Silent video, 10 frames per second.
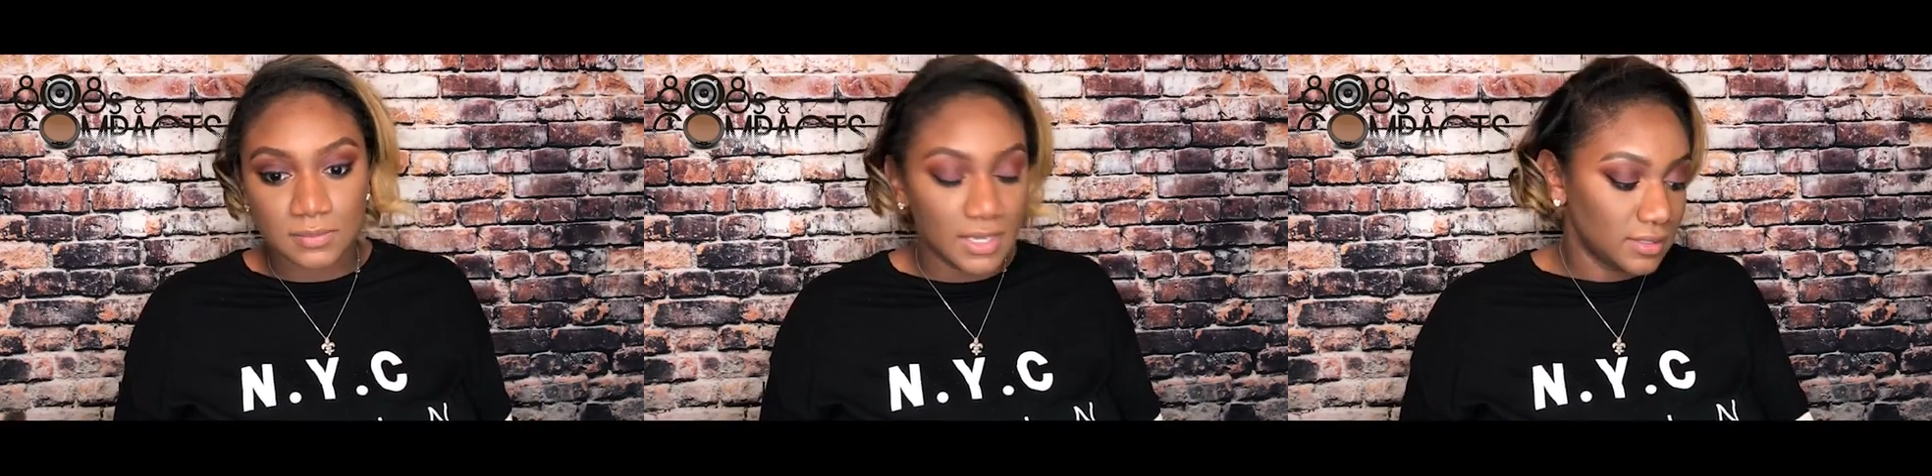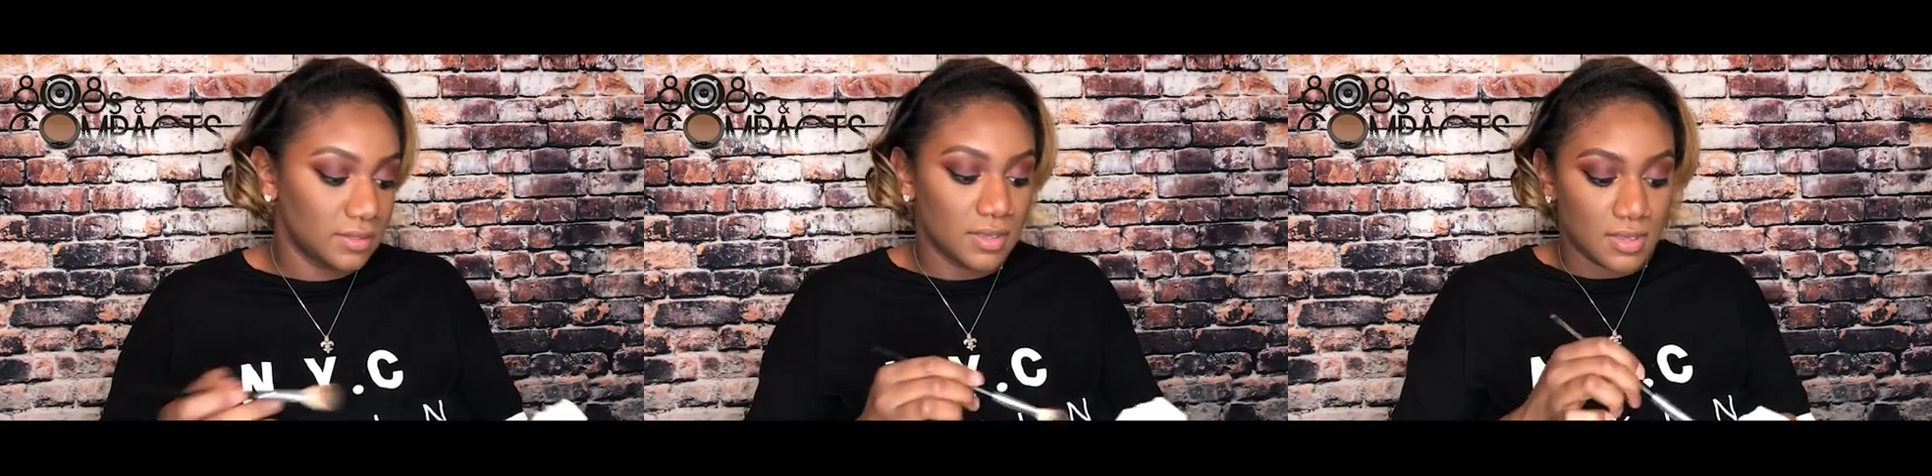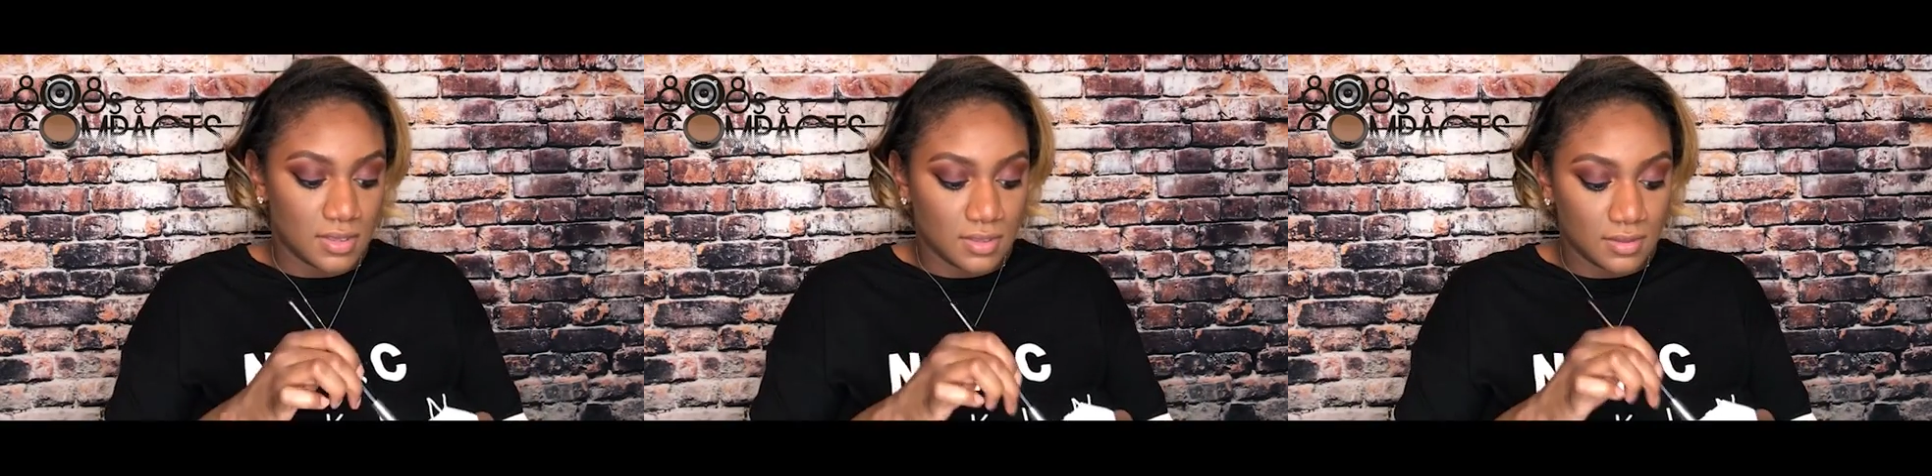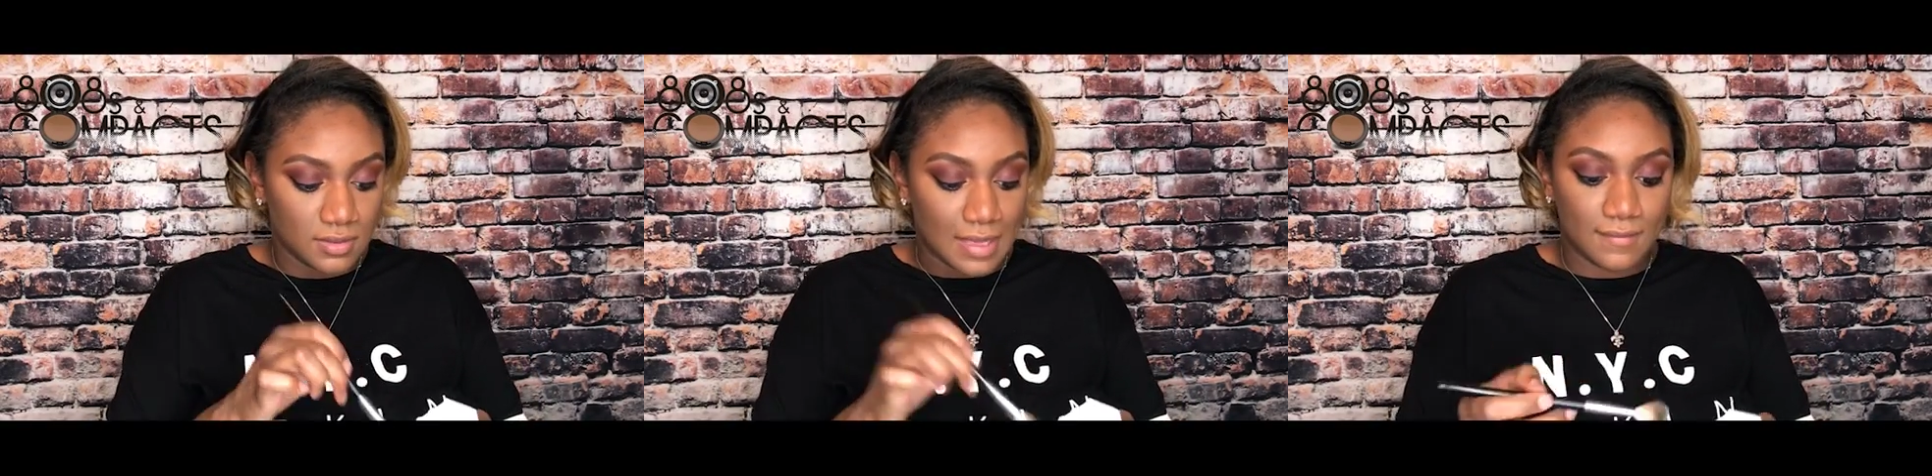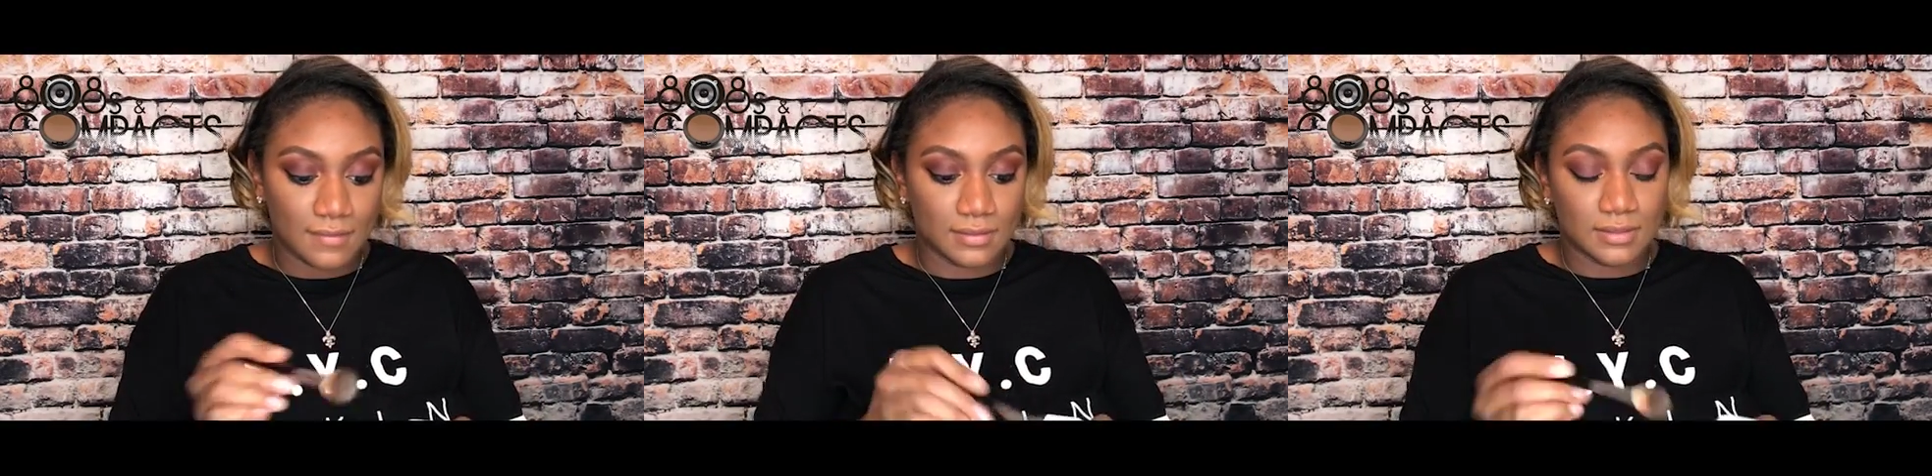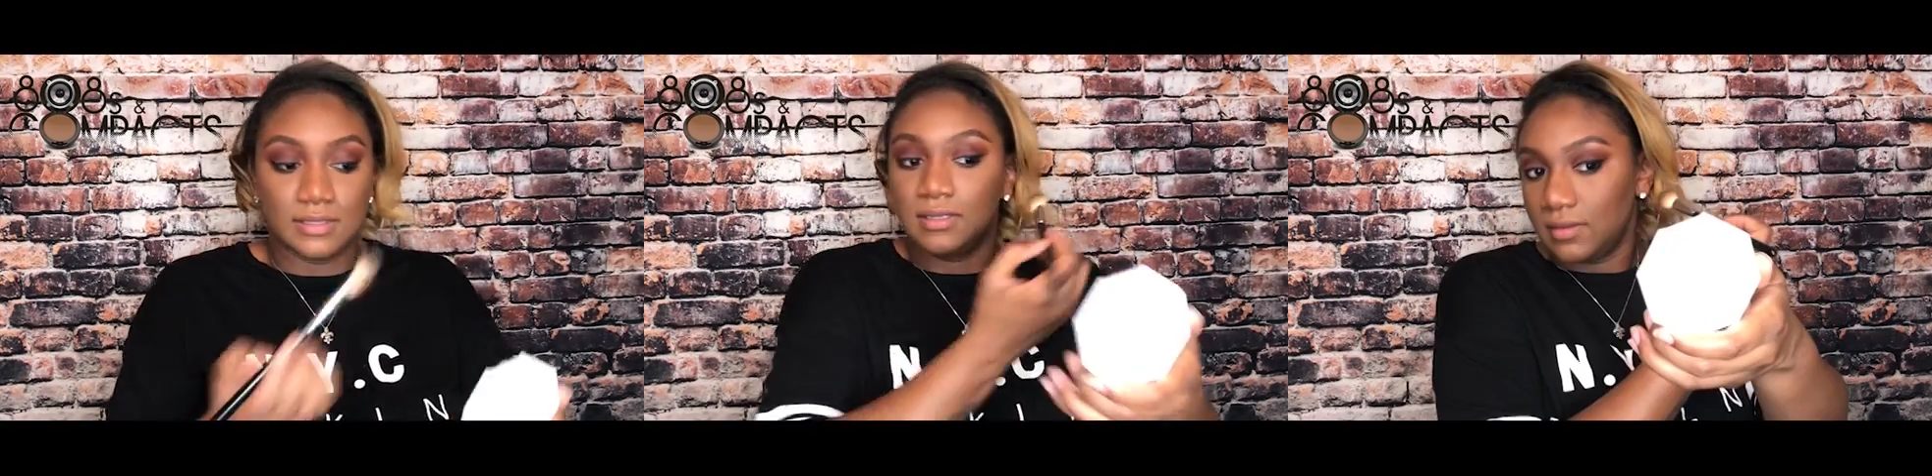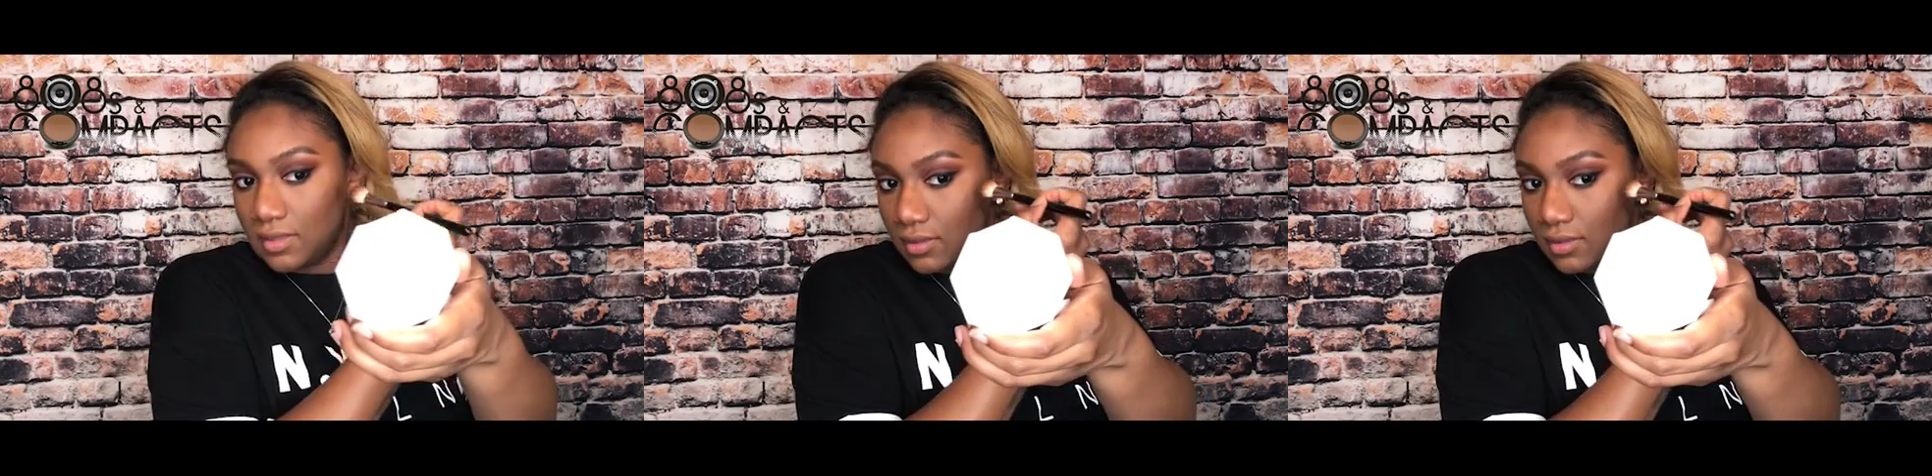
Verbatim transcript: Sephora's Sweet On You